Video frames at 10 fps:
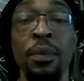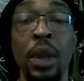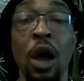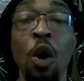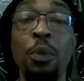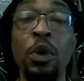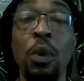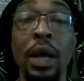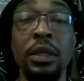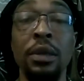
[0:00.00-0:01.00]
I hope you
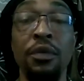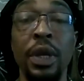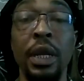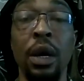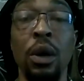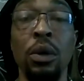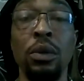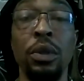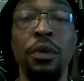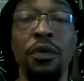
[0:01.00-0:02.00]
watch the
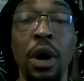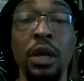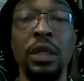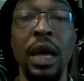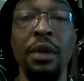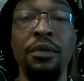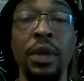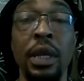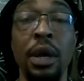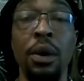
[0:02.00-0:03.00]
videos, the Farsight
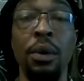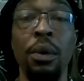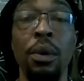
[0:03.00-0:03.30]
video